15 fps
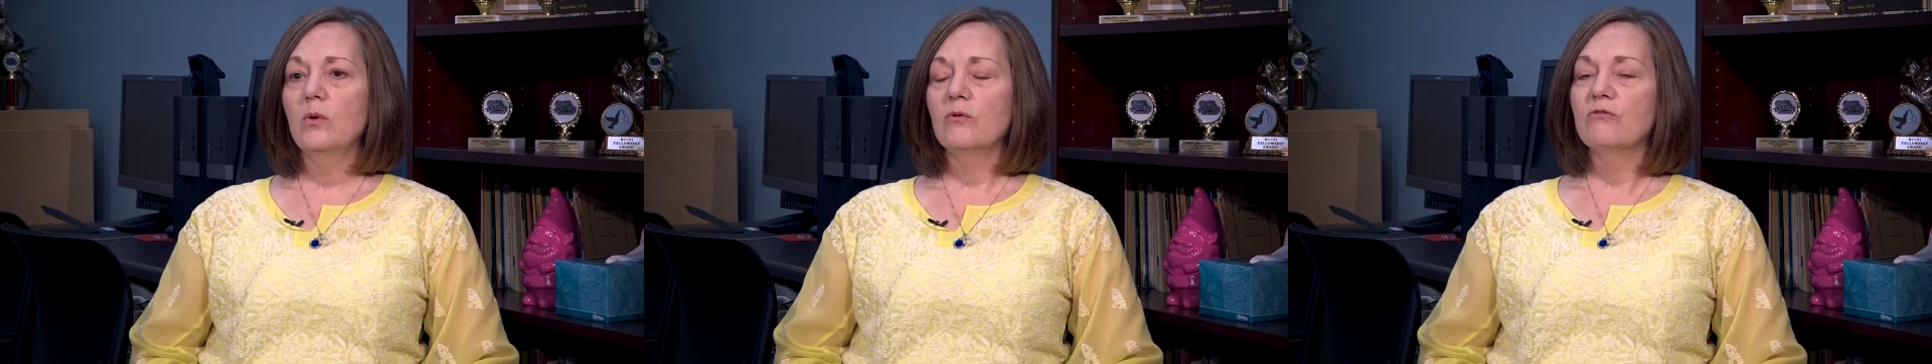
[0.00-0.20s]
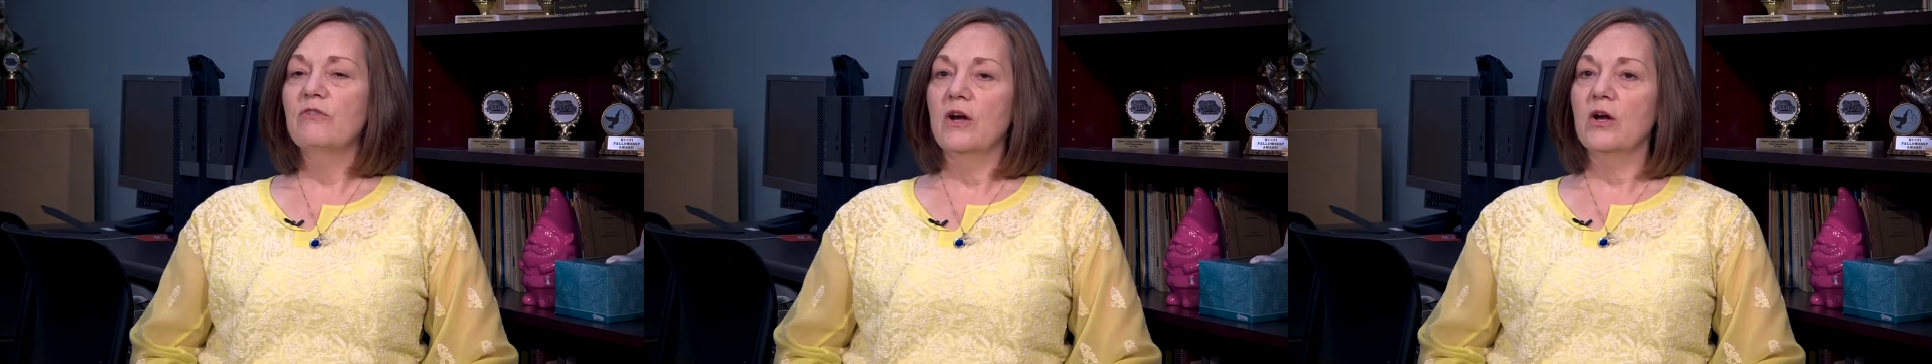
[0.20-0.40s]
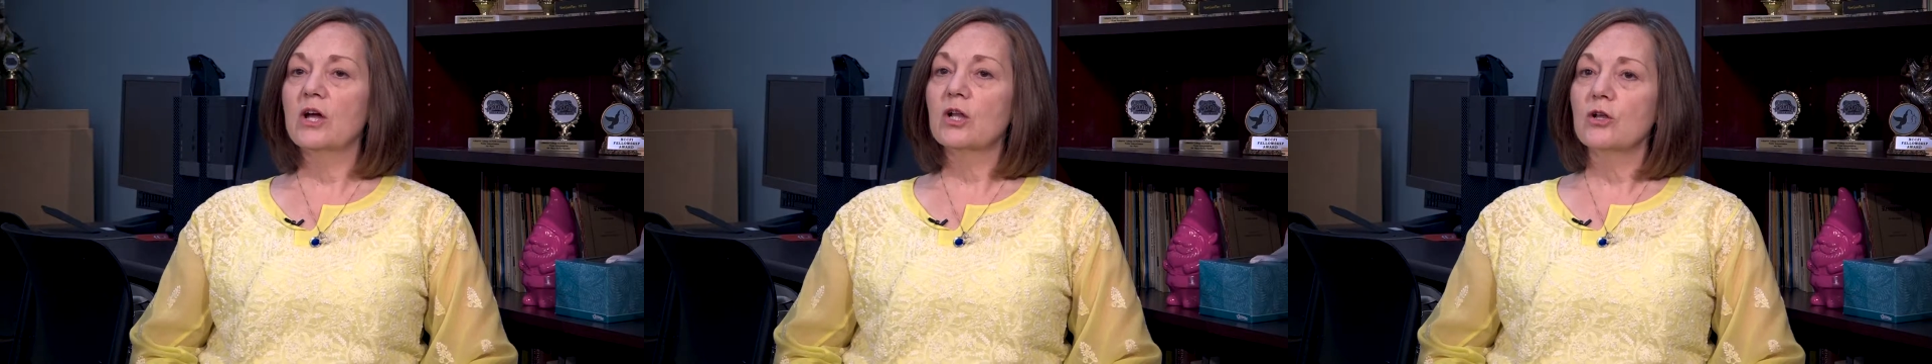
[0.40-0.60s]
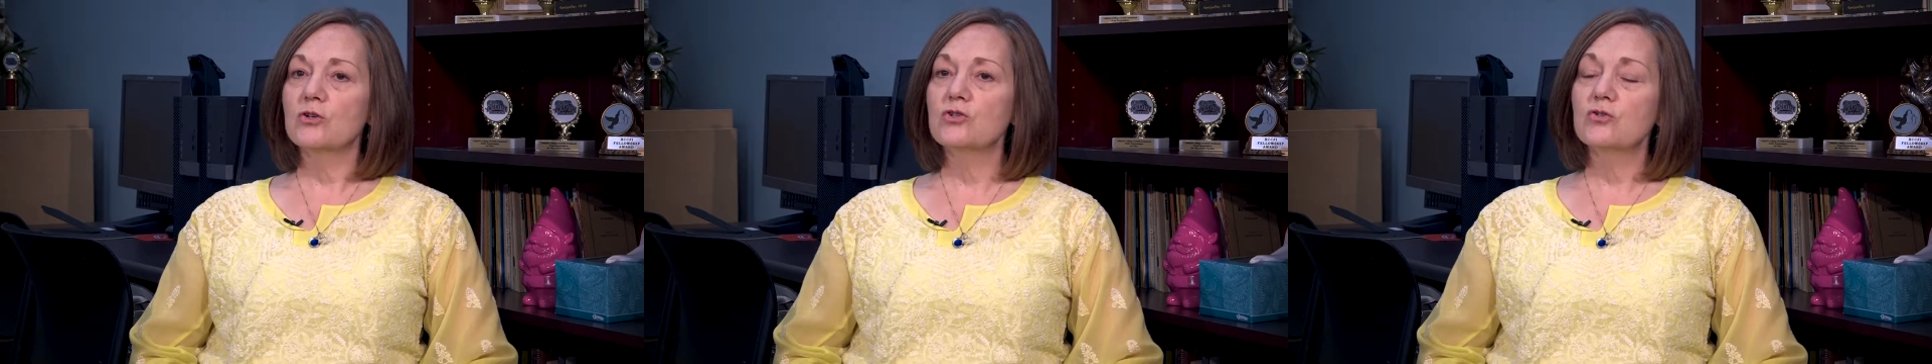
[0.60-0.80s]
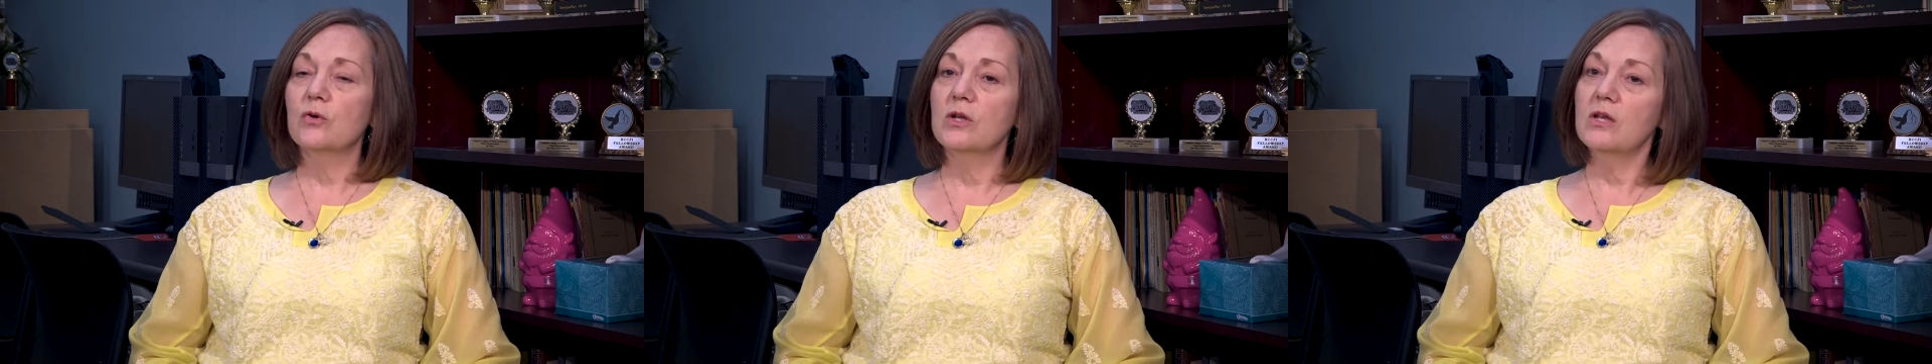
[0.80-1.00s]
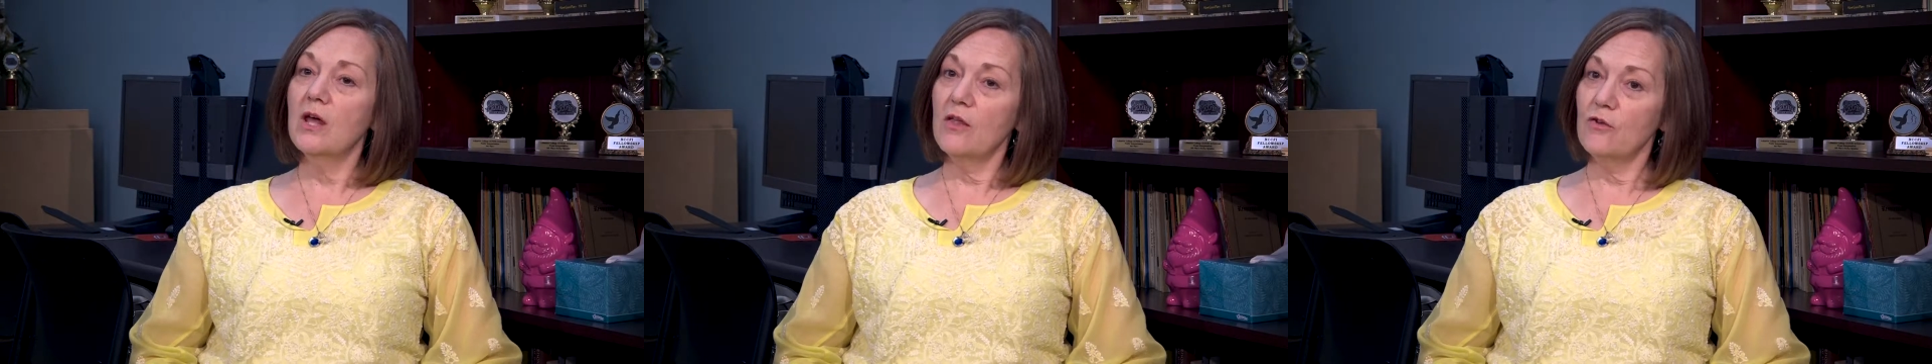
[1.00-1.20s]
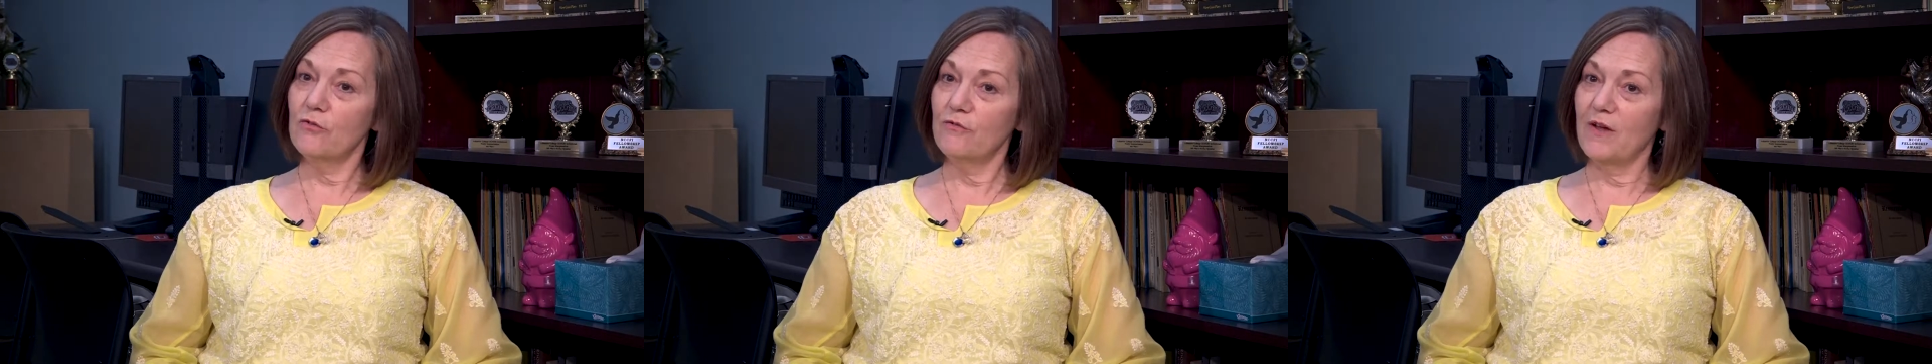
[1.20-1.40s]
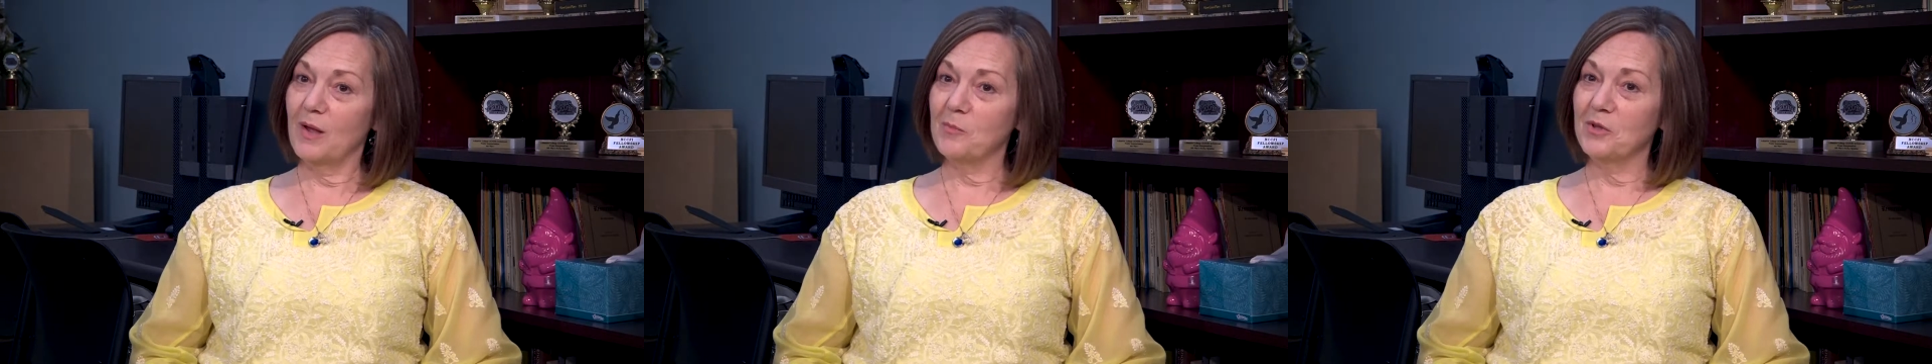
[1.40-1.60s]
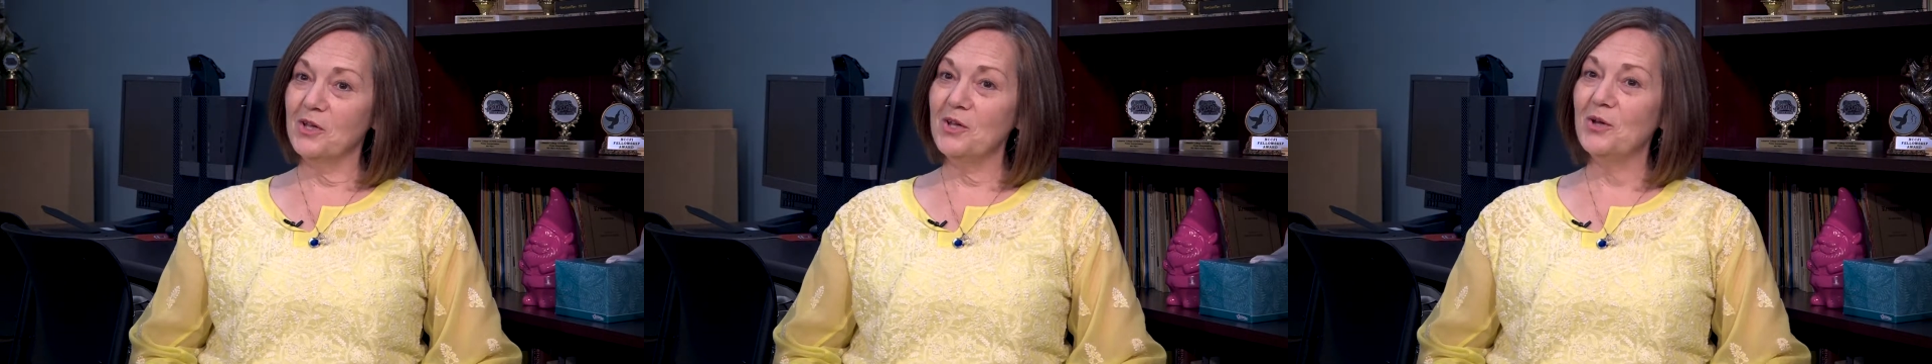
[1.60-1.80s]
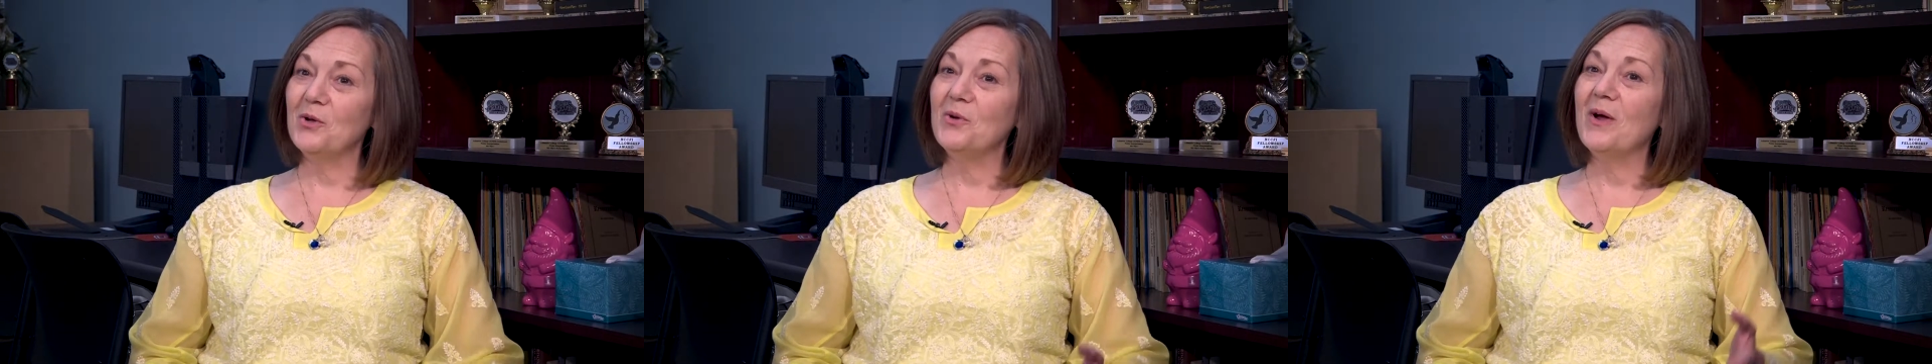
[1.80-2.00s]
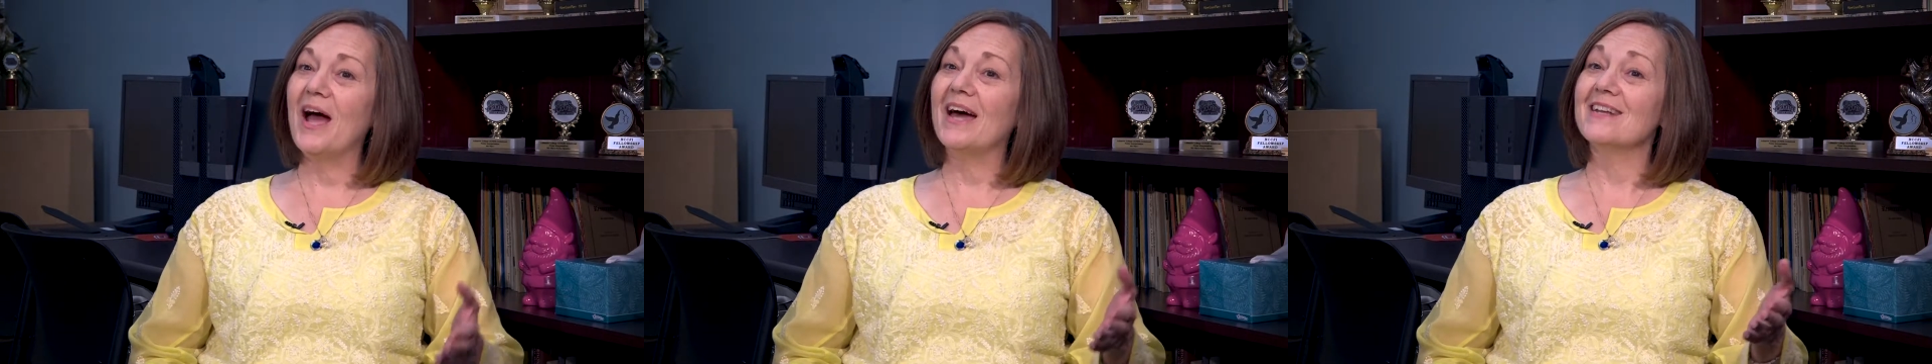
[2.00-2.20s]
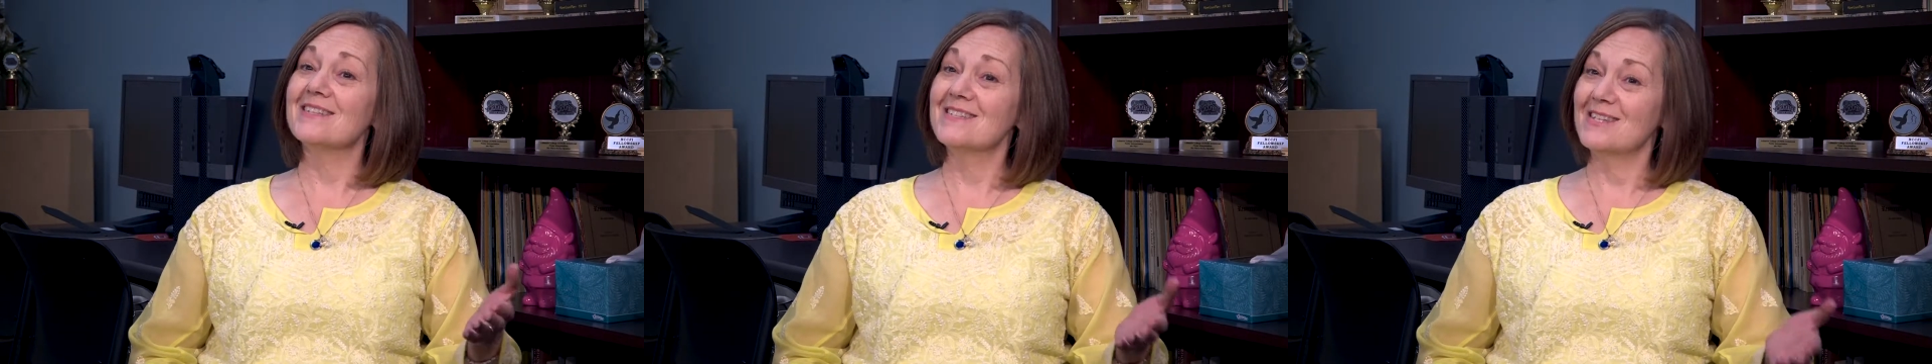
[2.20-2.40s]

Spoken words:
We were very close to another family who had a